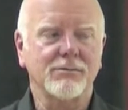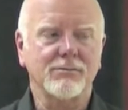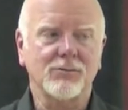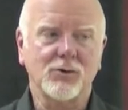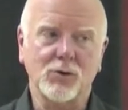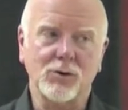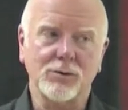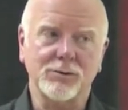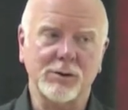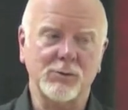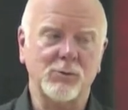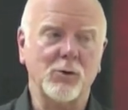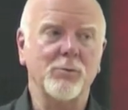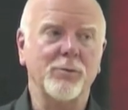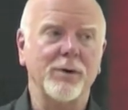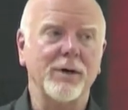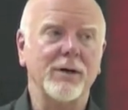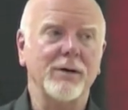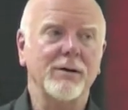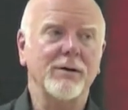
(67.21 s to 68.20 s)
Of course it would
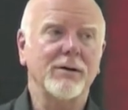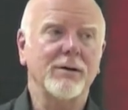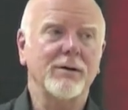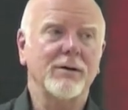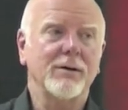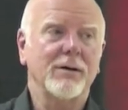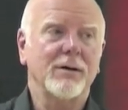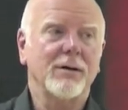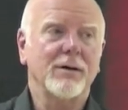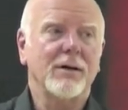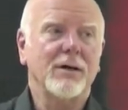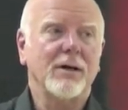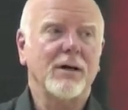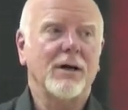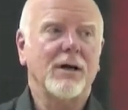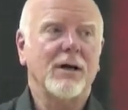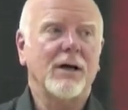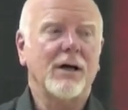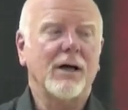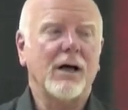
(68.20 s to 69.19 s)
be.
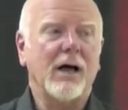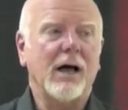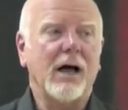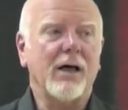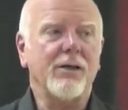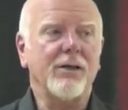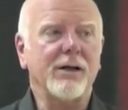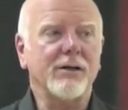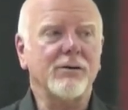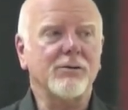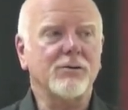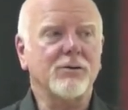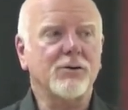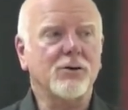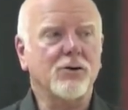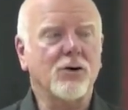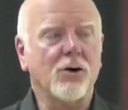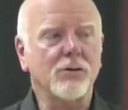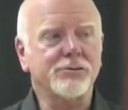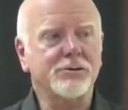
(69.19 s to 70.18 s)
And then
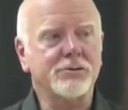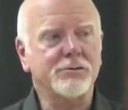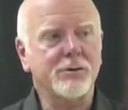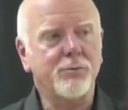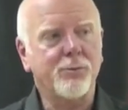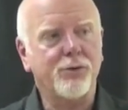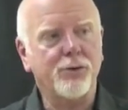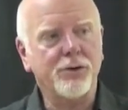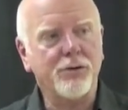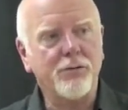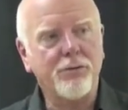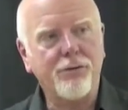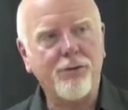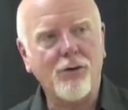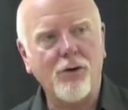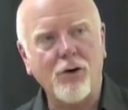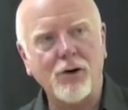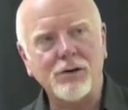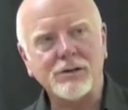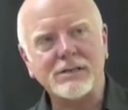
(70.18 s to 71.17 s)
consciously put your
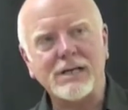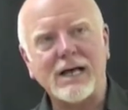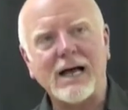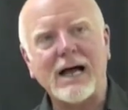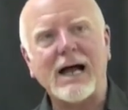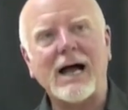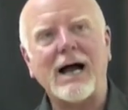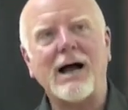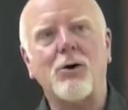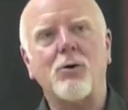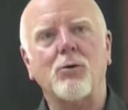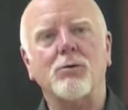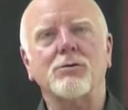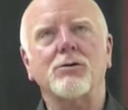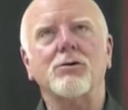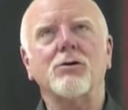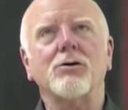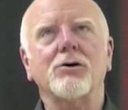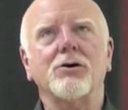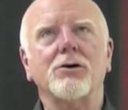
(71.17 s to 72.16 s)
thoughts out.
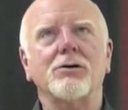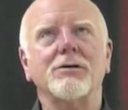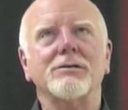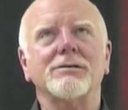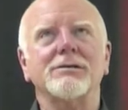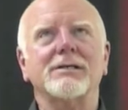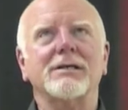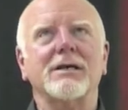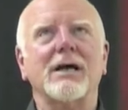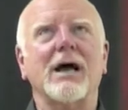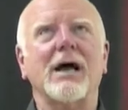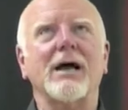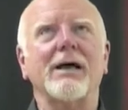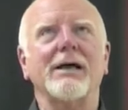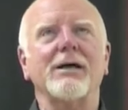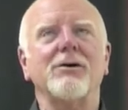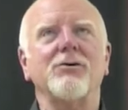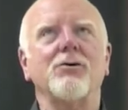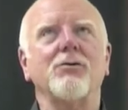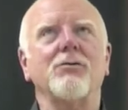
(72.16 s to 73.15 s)
Look at the sky
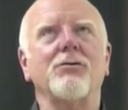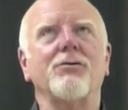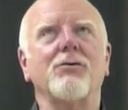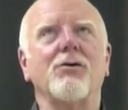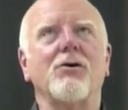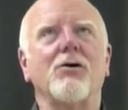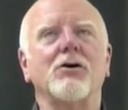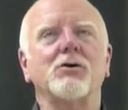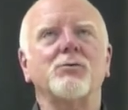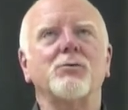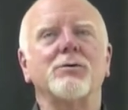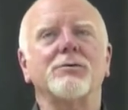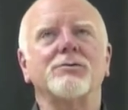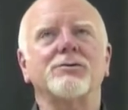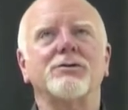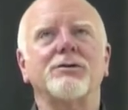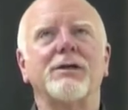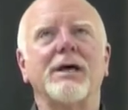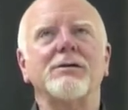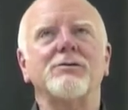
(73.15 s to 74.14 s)
in your thoughts, but
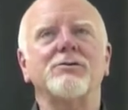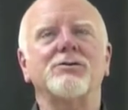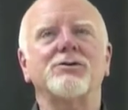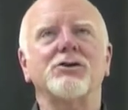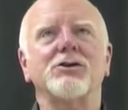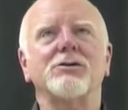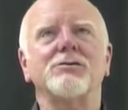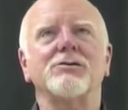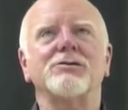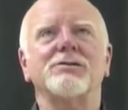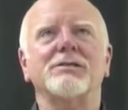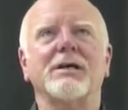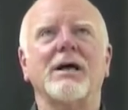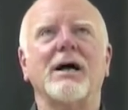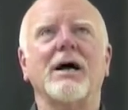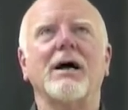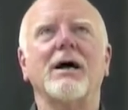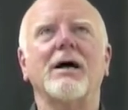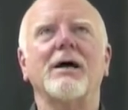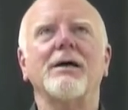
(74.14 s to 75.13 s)
then turn the
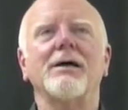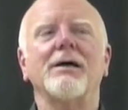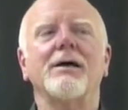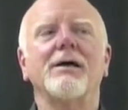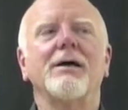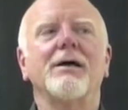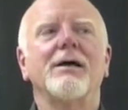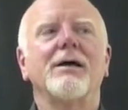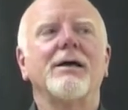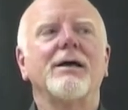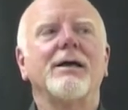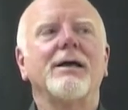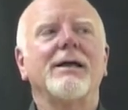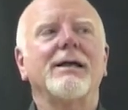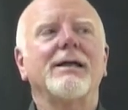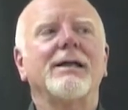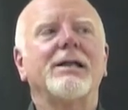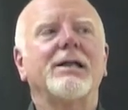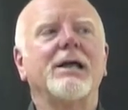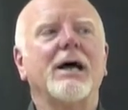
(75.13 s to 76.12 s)
sky
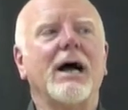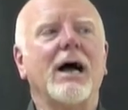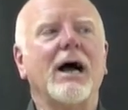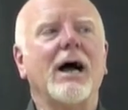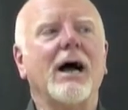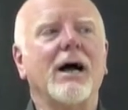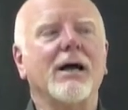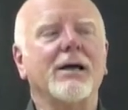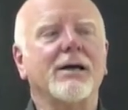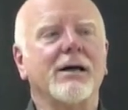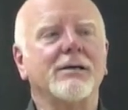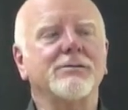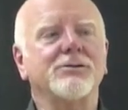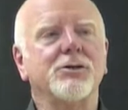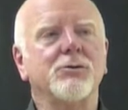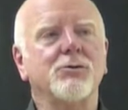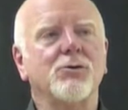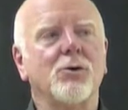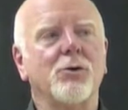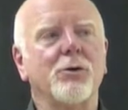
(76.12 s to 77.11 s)
dark as
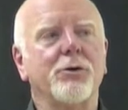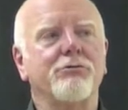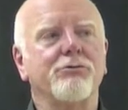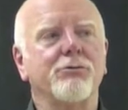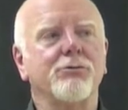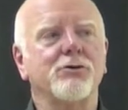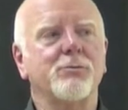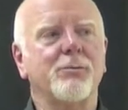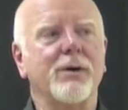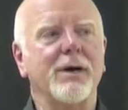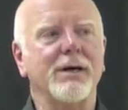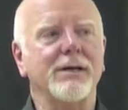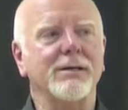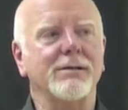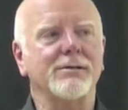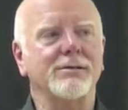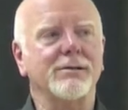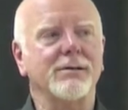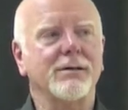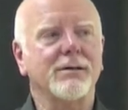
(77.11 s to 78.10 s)
you're going through
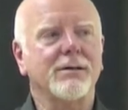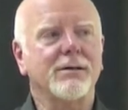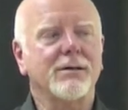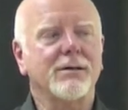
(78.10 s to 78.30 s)
space.